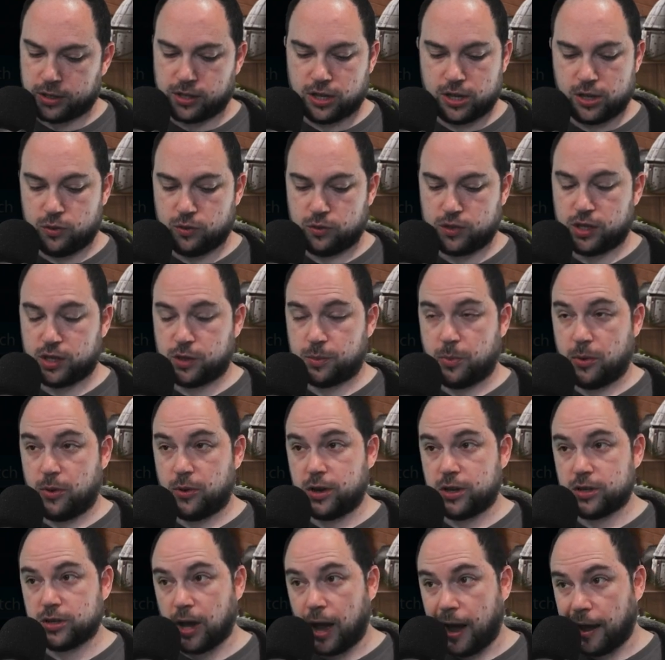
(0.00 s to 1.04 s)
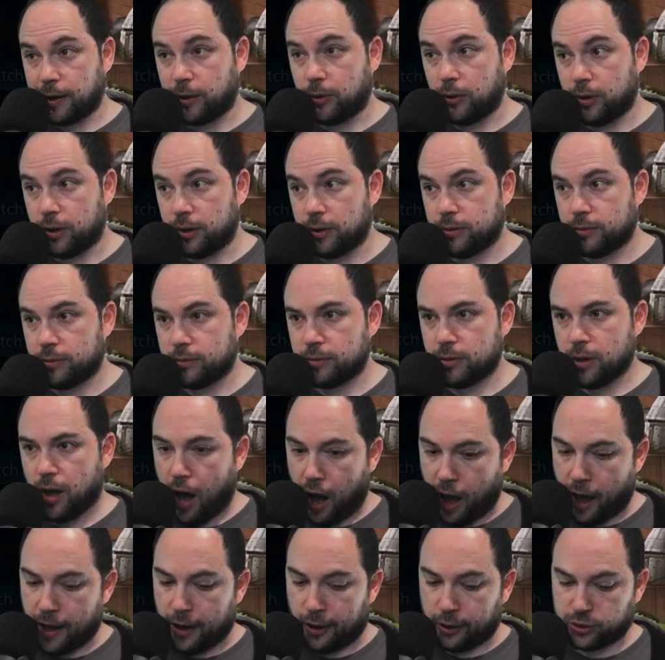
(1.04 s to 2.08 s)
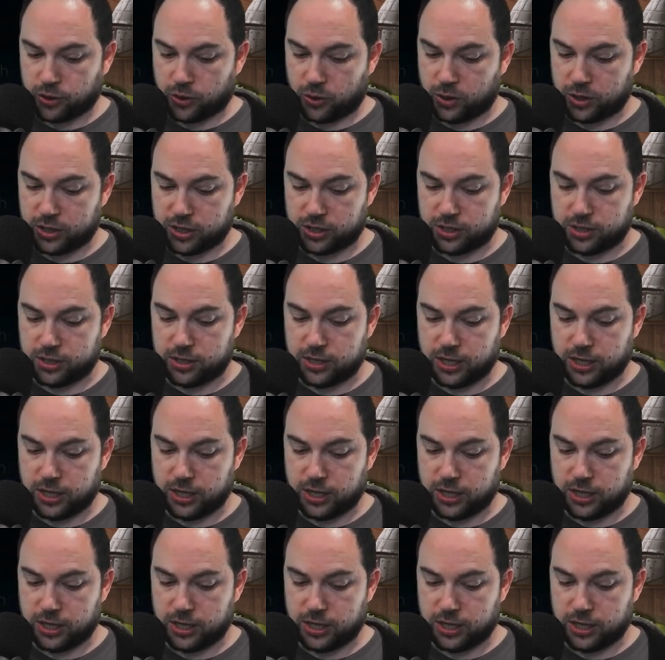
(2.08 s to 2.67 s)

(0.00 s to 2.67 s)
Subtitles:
to use this bonus, I could. I also could just